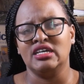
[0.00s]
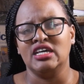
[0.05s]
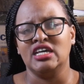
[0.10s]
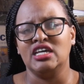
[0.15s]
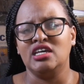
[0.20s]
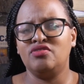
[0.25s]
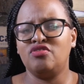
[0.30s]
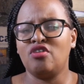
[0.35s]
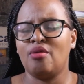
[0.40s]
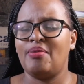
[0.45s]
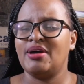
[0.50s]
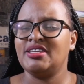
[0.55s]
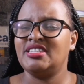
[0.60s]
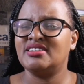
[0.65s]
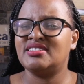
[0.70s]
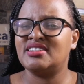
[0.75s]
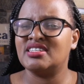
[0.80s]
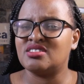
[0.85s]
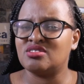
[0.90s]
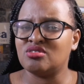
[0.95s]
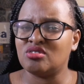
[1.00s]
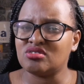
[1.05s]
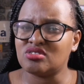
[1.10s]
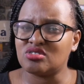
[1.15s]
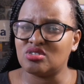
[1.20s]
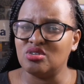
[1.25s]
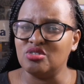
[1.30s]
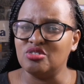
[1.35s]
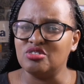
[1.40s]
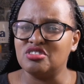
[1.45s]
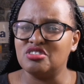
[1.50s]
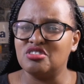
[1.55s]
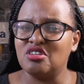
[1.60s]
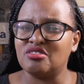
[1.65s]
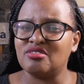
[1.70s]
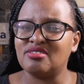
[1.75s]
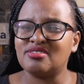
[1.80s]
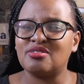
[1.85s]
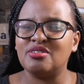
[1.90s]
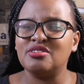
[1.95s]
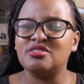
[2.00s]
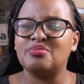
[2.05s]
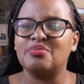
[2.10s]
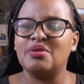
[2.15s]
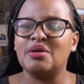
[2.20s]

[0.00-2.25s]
If your budget is not good, you're not going to be